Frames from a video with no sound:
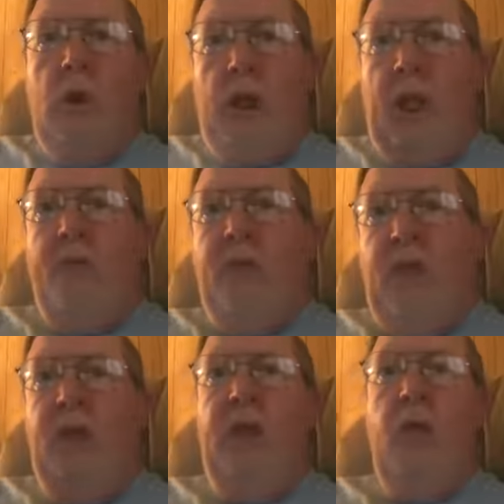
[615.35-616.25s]
have
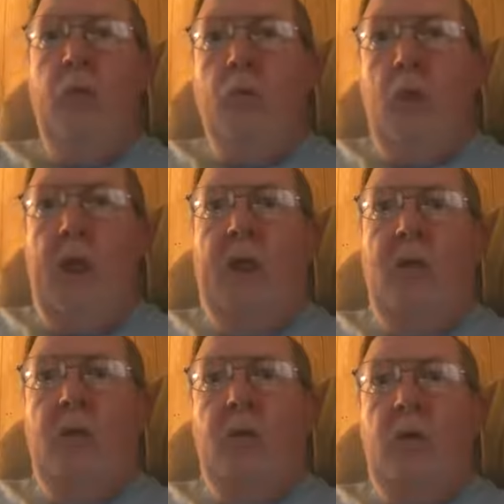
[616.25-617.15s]
any
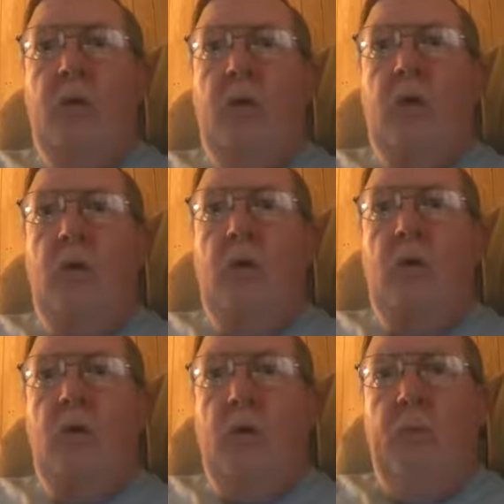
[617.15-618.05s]
right
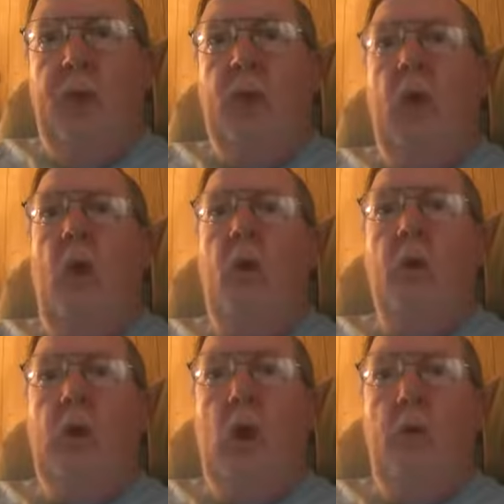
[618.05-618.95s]
to make all
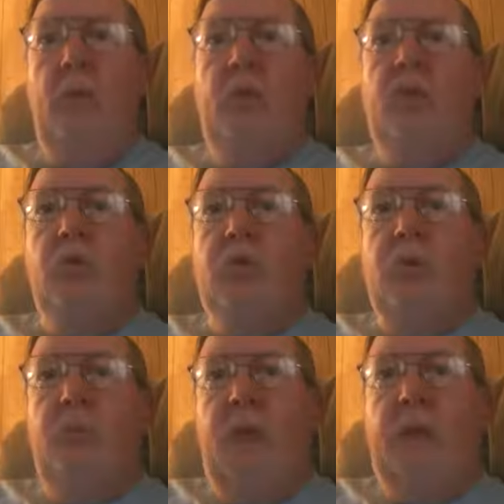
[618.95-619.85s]
the comments that you
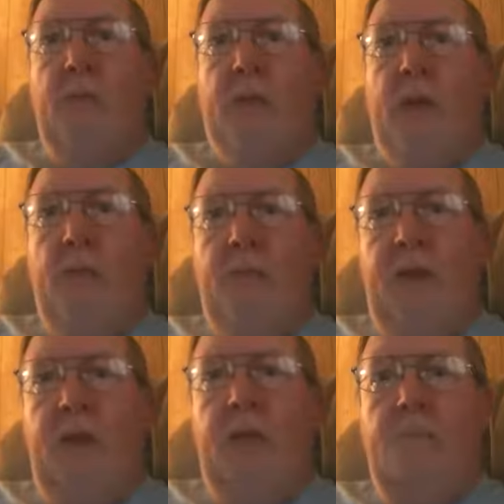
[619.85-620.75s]
make about
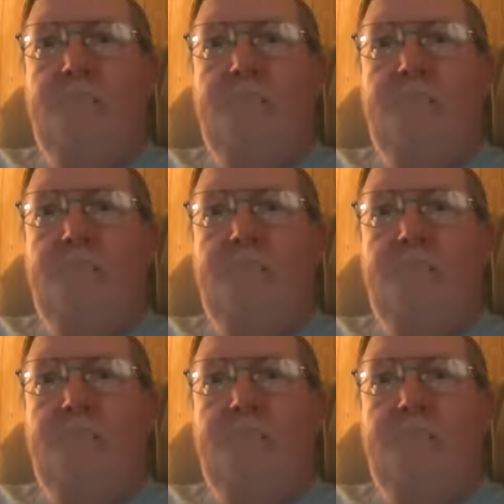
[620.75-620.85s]
me.